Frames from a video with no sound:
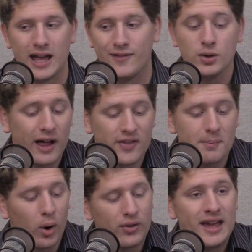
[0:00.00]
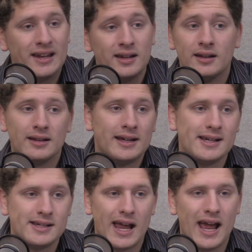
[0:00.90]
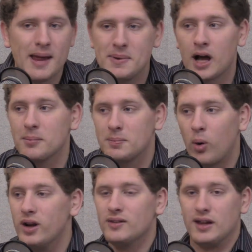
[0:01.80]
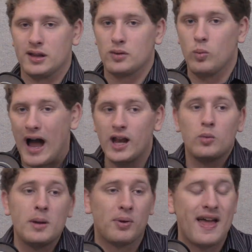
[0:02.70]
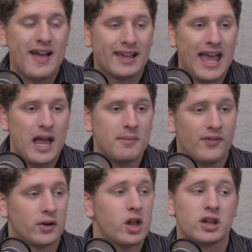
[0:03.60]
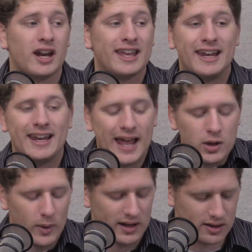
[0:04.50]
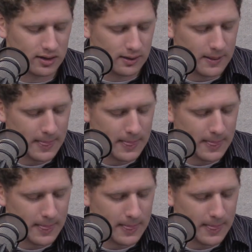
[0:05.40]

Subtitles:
If you let them both in, it becomes pointless. Why did we play that game if they're just going to get in anyways?